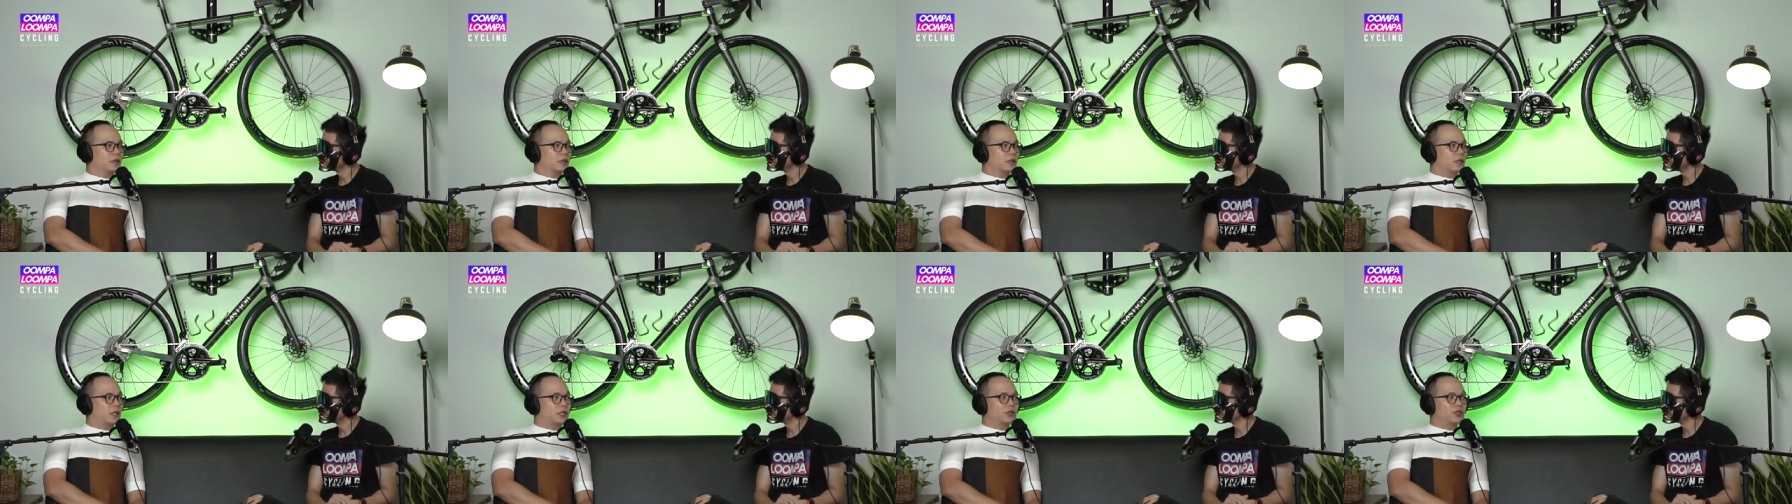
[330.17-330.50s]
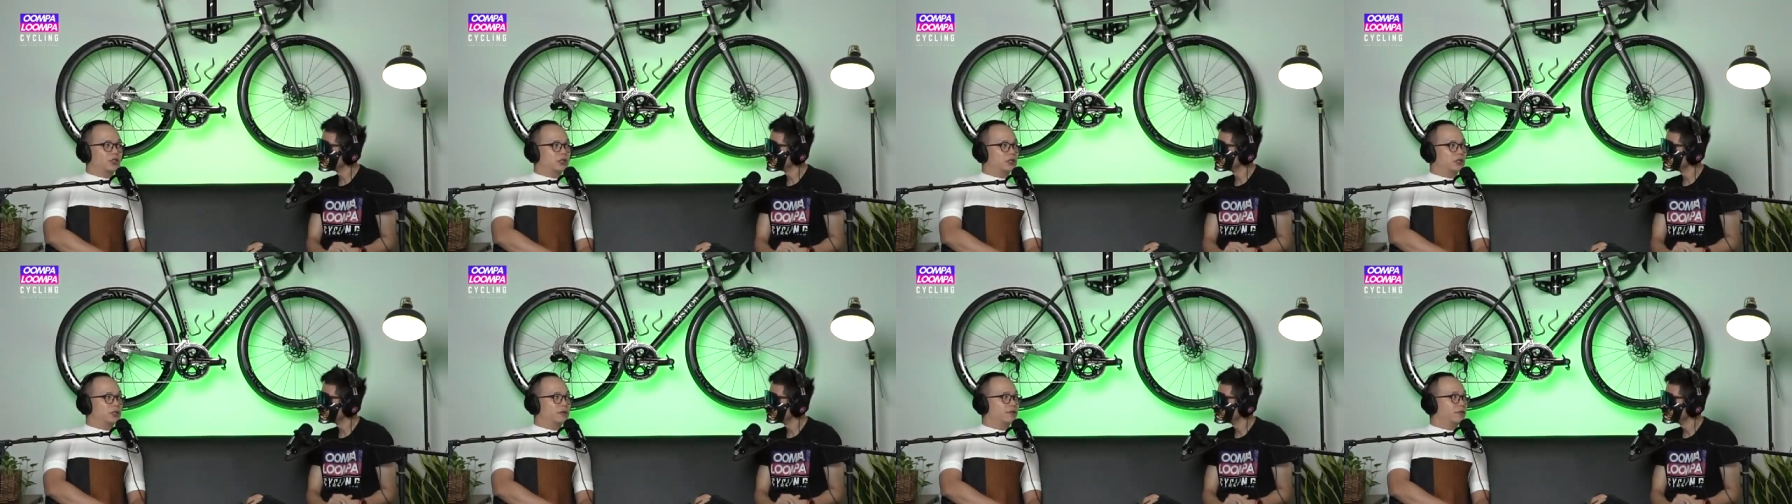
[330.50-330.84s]
I can't
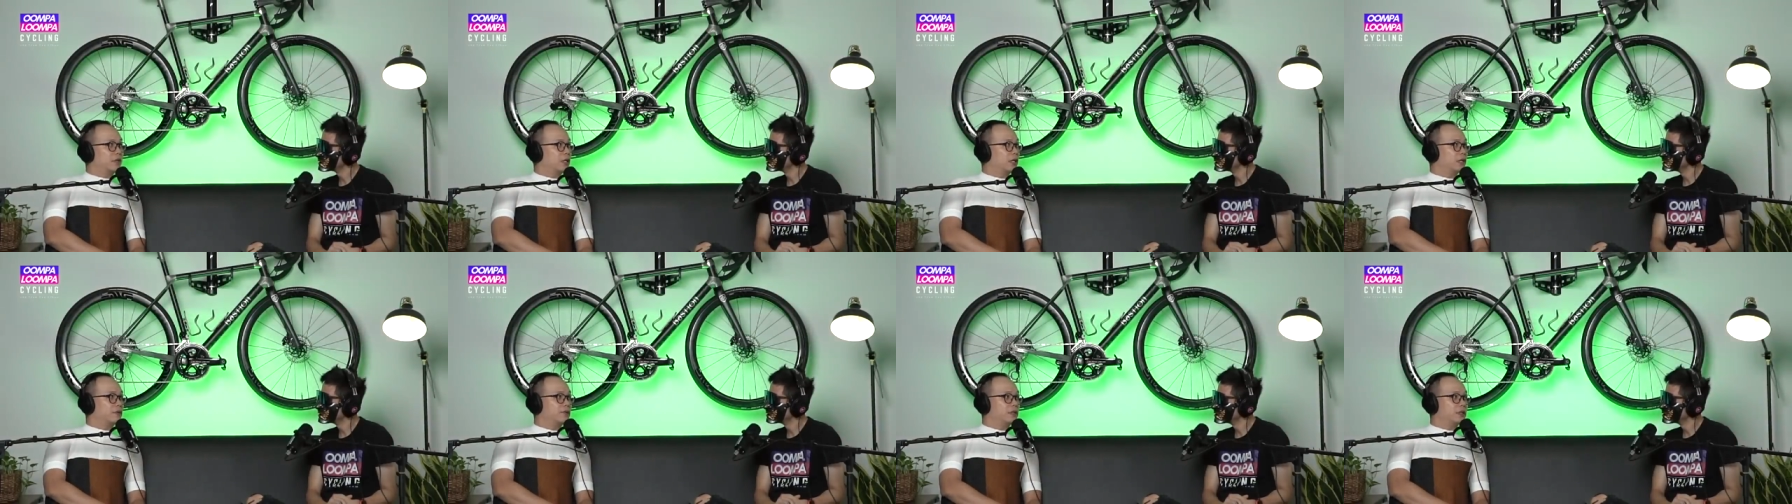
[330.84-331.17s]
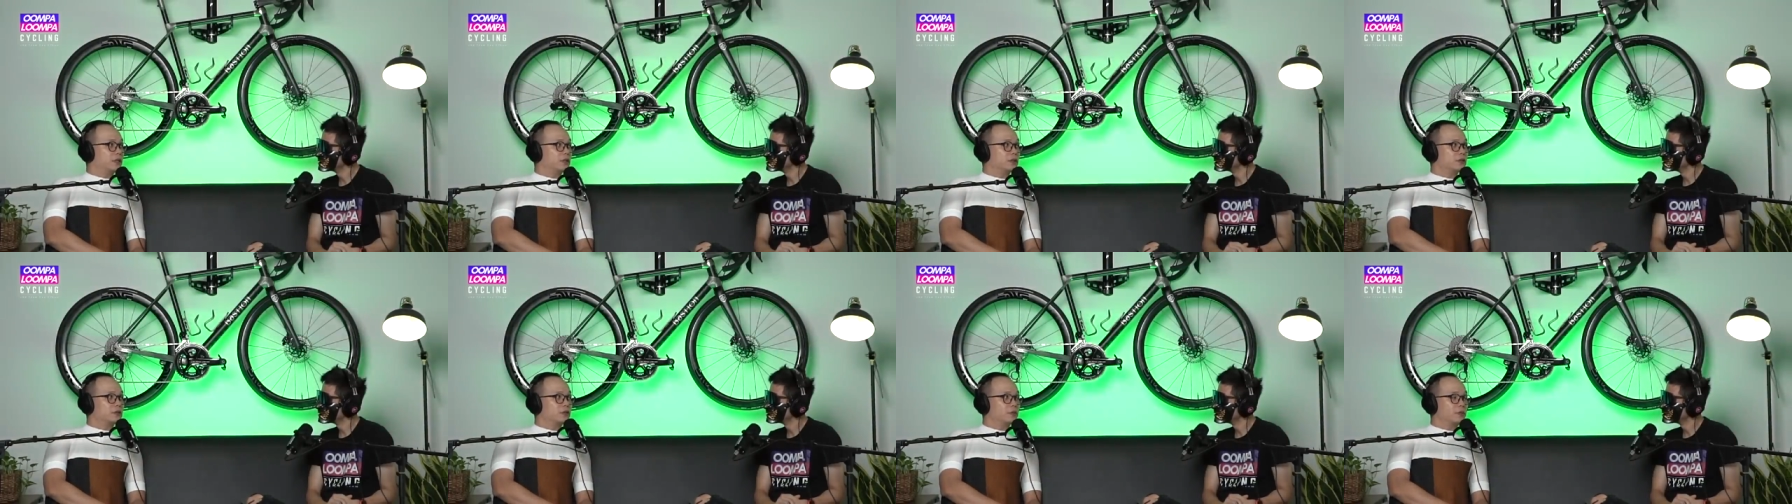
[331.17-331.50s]
okay. justify
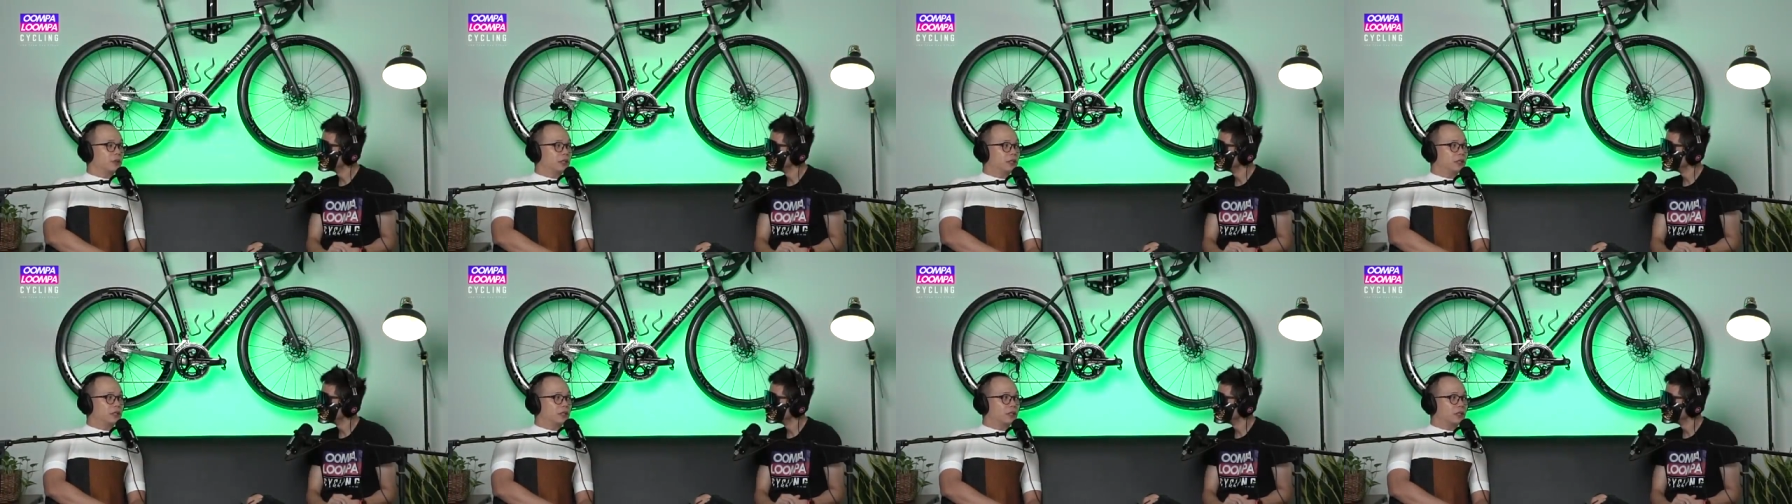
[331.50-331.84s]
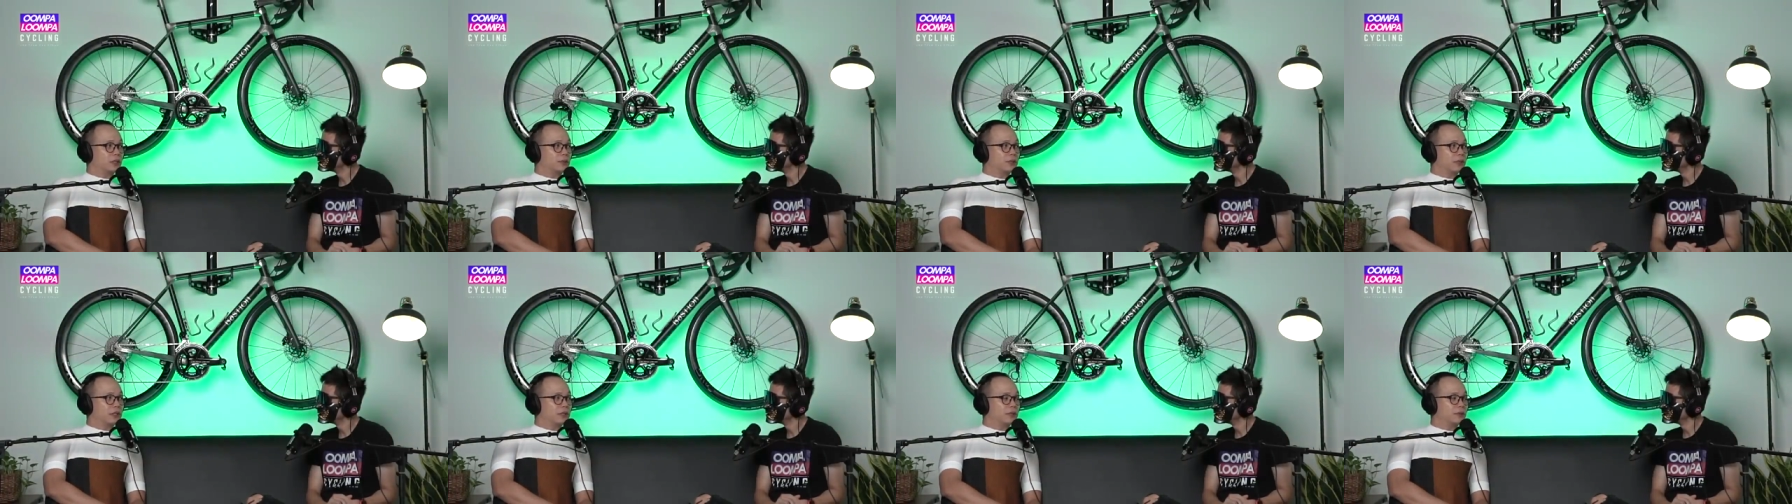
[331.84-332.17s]
having so many
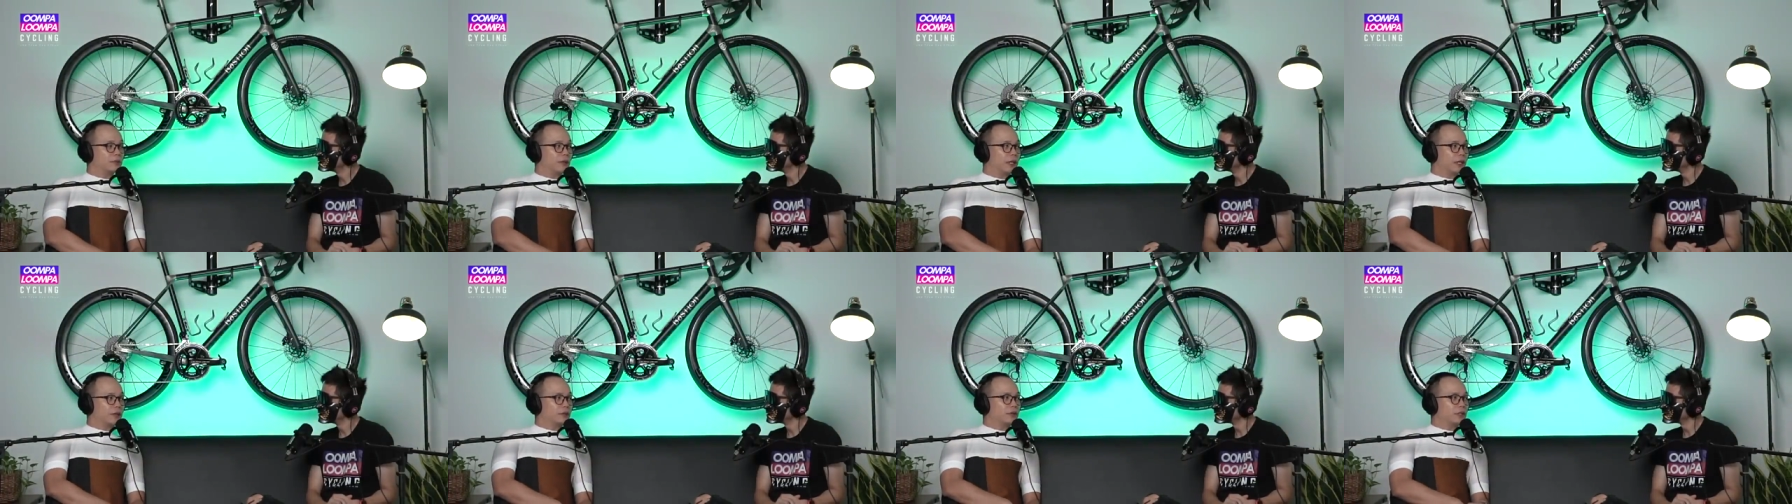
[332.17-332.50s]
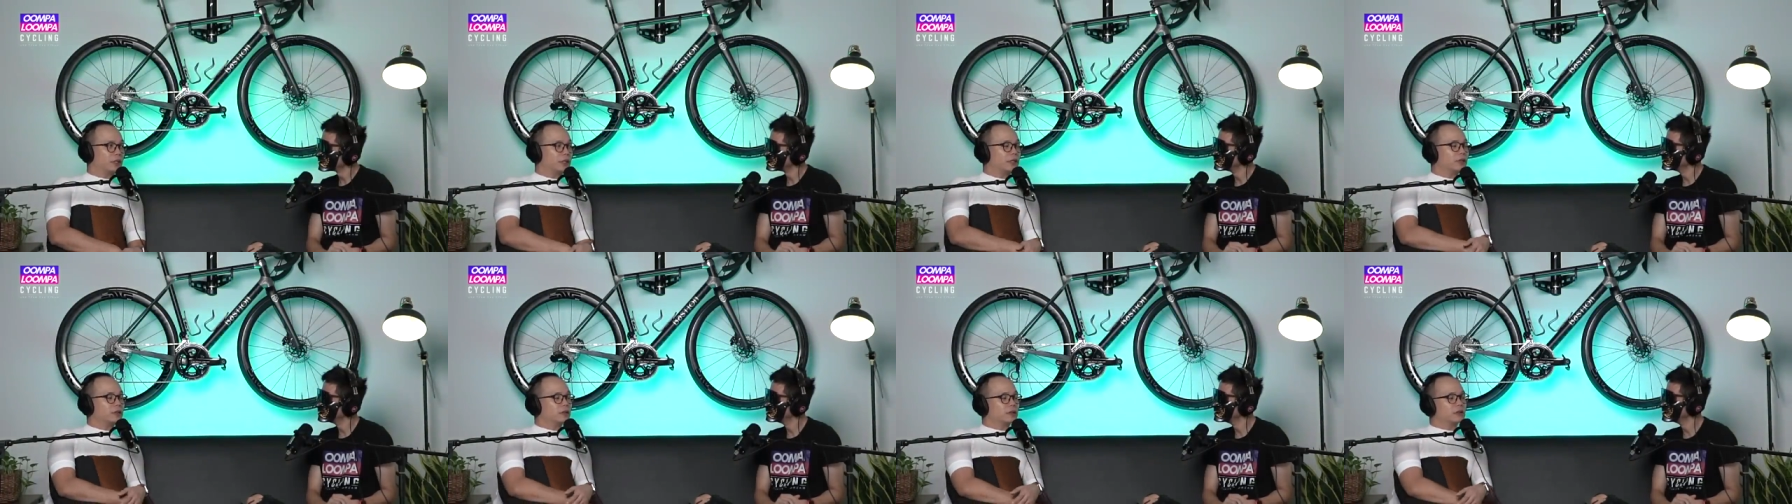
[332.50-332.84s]
expensive bike,
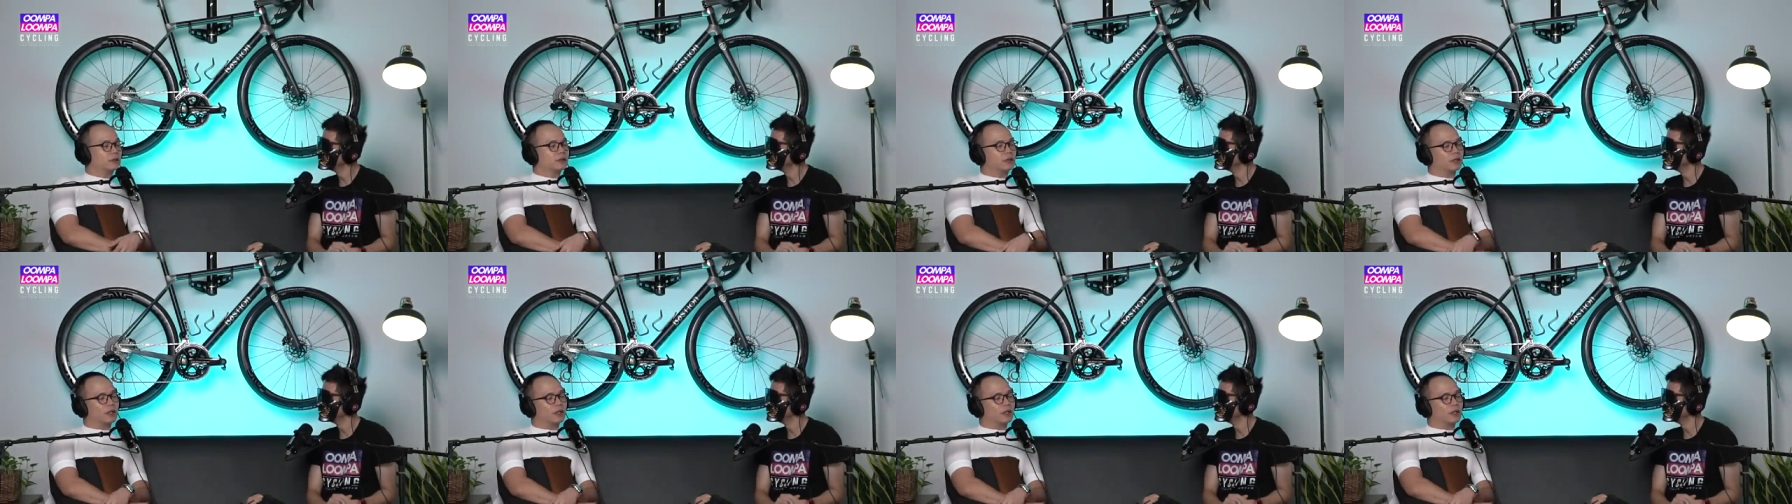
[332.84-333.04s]
right?